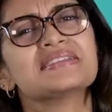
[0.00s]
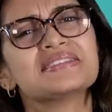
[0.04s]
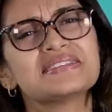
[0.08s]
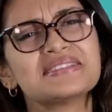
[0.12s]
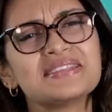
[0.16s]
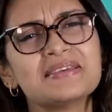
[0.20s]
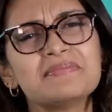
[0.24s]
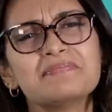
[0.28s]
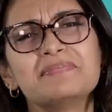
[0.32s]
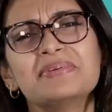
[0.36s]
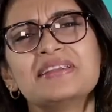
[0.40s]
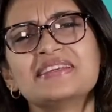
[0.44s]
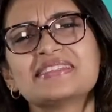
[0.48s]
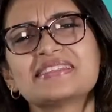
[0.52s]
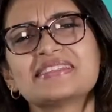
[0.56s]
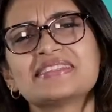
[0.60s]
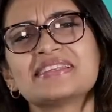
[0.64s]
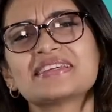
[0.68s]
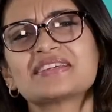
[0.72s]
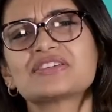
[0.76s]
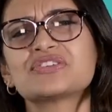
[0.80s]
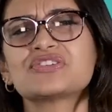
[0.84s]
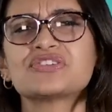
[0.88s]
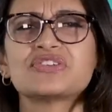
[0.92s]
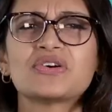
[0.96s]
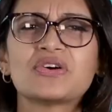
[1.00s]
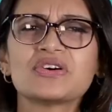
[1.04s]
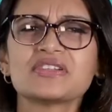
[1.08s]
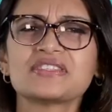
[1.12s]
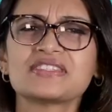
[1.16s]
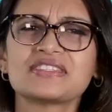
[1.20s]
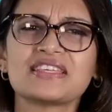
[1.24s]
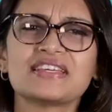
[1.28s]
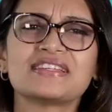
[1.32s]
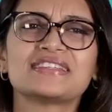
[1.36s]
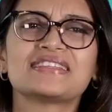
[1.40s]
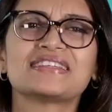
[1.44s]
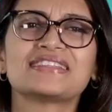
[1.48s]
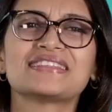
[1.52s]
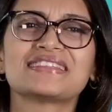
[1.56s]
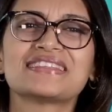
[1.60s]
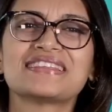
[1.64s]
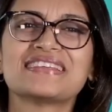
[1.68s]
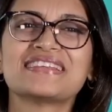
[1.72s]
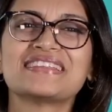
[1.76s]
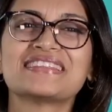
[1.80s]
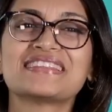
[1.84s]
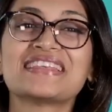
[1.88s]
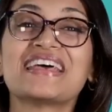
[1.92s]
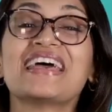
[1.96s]
simplistic short
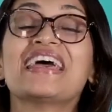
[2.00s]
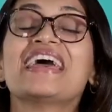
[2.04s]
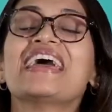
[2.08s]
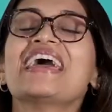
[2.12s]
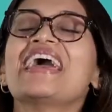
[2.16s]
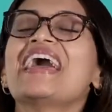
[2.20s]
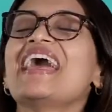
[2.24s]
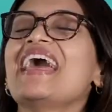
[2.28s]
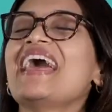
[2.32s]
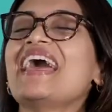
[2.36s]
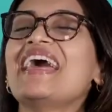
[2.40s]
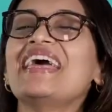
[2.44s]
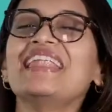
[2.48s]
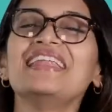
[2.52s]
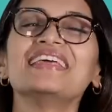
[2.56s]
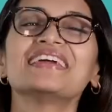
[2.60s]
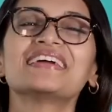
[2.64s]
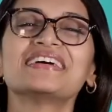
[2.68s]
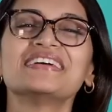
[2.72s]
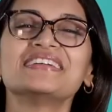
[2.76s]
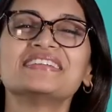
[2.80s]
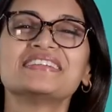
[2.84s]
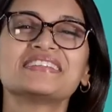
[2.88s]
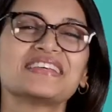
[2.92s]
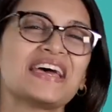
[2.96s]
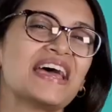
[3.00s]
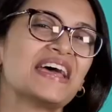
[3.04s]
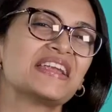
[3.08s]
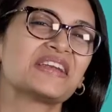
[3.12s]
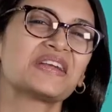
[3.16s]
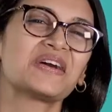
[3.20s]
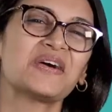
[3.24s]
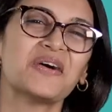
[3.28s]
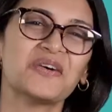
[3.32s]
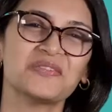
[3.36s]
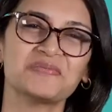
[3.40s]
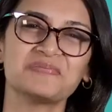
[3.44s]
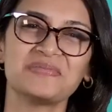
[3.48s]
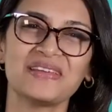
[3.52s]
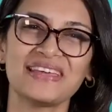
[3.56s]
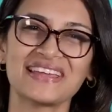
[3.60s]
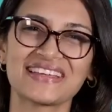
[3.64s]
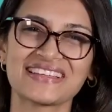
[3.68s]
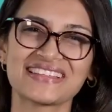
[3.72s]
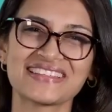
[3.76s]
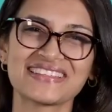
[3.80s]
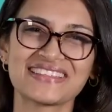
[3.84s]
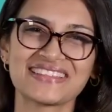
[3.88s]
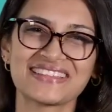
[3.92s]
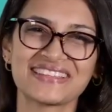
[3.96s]
sentences elegant and
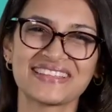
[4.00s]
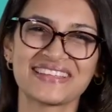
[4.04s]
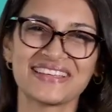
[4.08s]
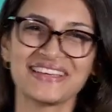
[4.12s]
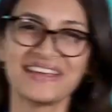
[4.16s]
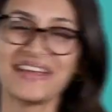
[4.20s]
complex.